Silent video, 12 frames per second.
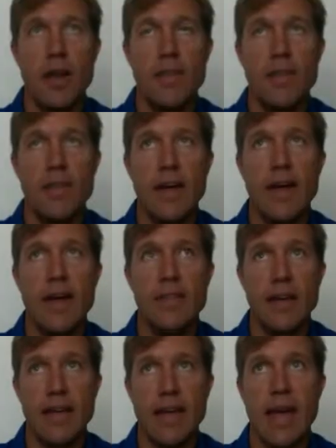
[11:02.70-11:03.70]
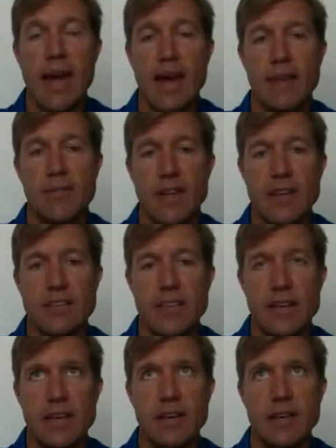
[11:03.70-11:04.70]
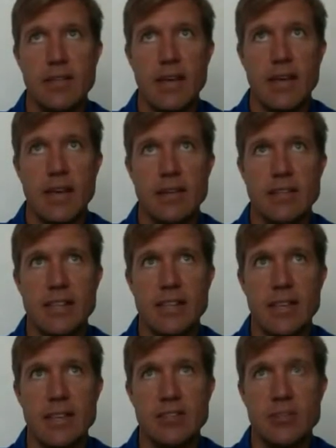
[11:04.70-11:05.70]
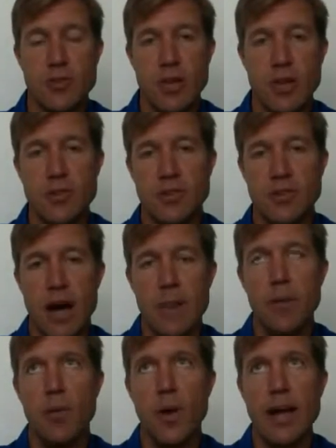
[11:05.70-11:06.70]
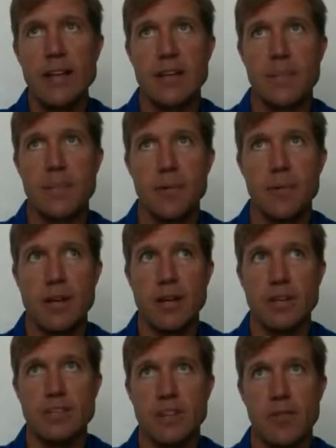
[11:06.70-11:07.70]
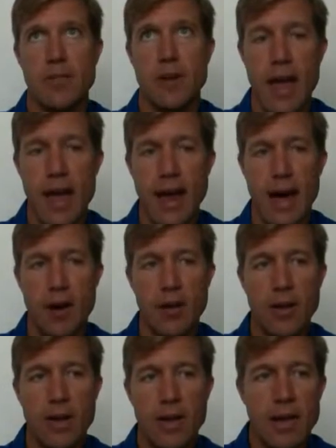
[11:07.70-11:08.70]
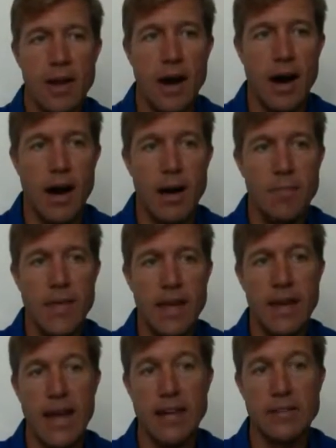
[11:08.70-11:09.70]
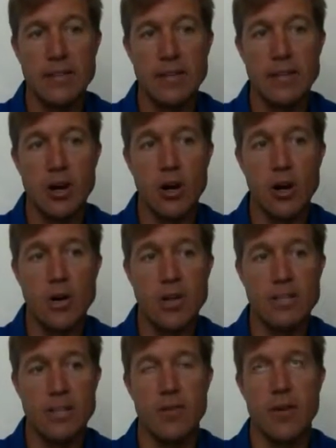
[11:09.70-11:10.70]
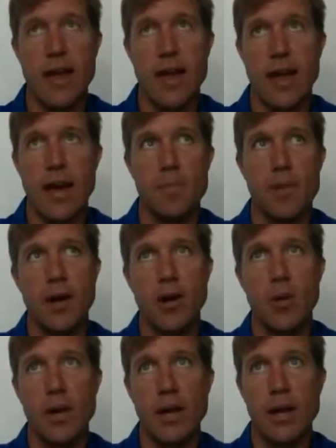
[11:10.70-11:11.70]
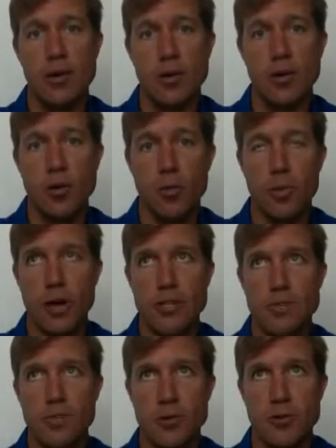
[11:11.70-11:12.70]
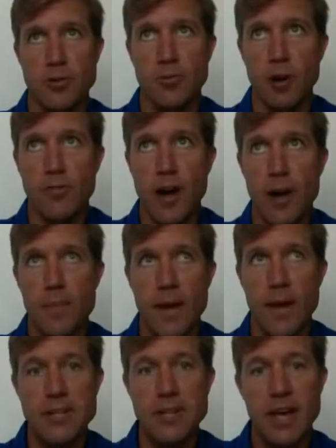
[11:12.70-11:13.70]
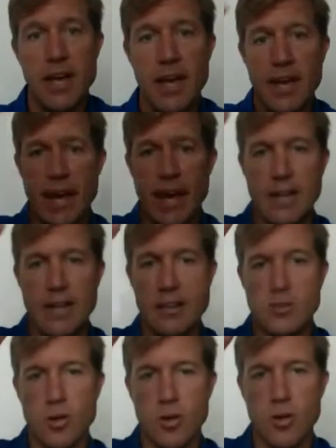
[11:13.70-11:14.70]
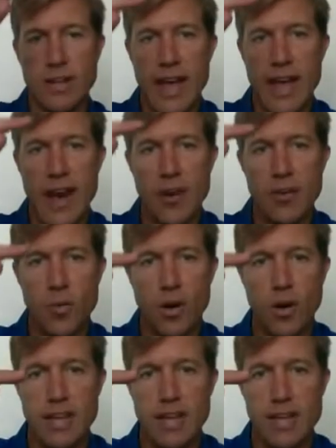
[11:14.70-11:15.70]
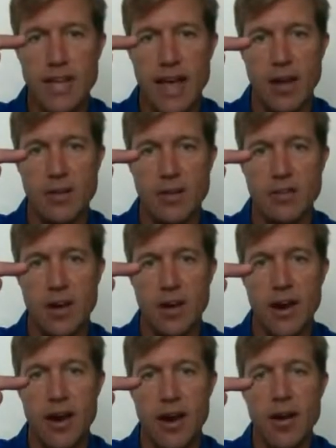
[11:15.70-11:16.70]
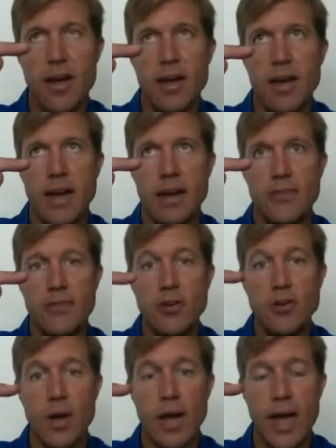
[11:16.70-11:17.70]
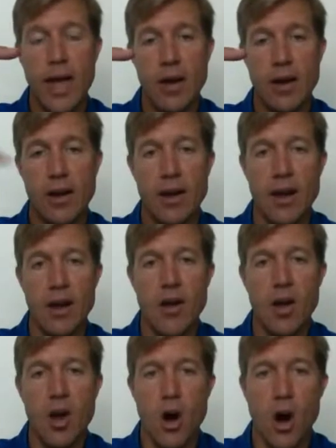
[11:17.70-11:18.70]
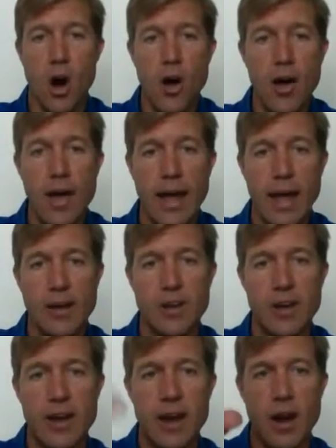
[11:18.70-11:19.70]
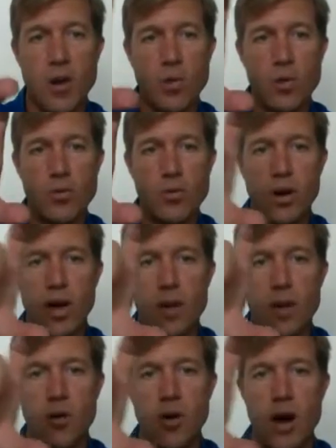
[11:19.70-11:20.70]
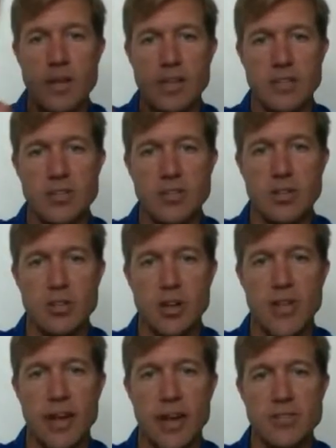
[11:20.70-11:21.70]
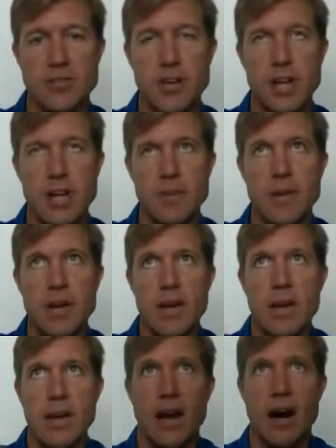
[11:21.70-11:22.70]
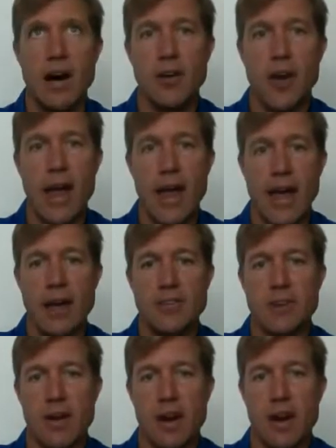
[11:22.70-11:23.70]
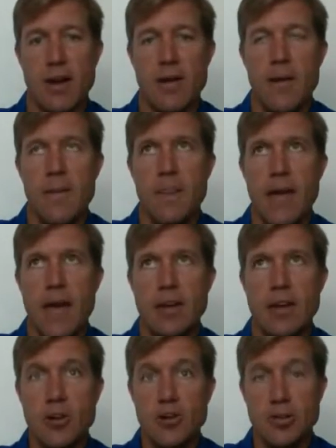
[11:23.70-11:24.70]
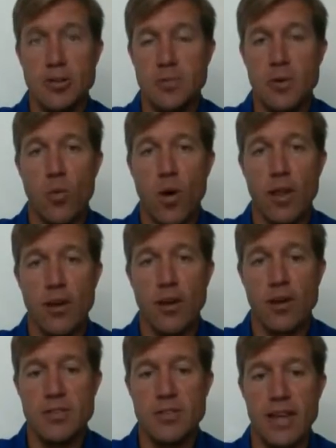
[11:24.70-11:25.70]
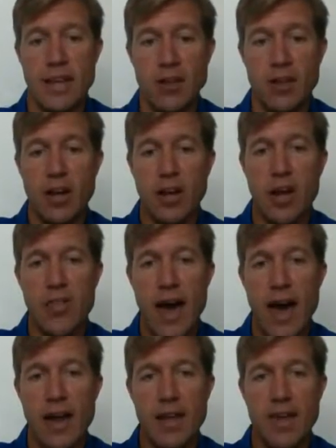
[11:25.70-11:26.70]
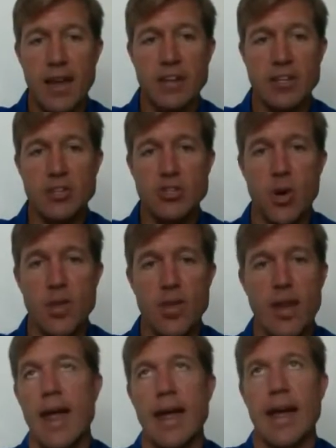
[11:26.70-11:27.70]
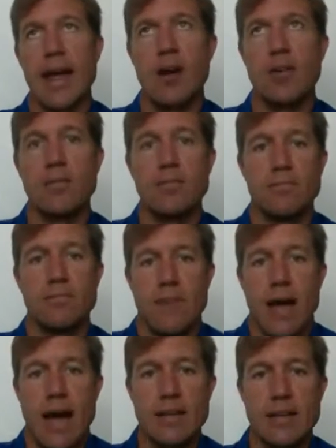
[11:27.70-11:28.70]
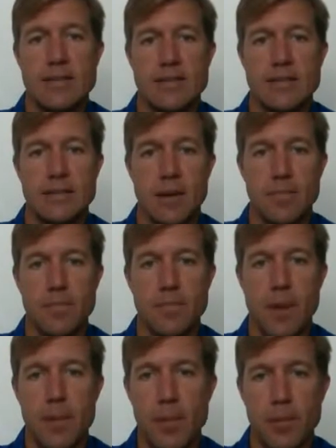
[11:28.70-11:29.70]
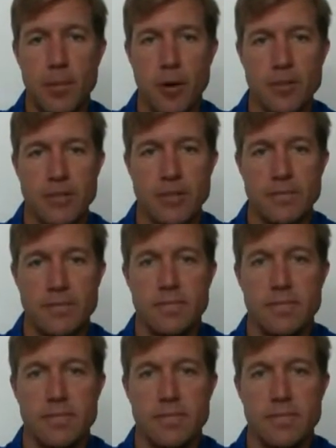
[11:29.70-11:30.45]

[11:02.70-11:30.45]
they can. If they can see the stream. There's a couple ways that people can discover a Hangout. They can actually go and discover a Hangout by going into their Google Plus personal profile page and then scrolling down to where it says Hangouts on Air. And if you're doing a Hangout on Air, all Hangouts on Air will come across as on that stream under Hangouts on Air. And yours will just be one of those, and they can click on that, and they can just join that Hangout as a public person.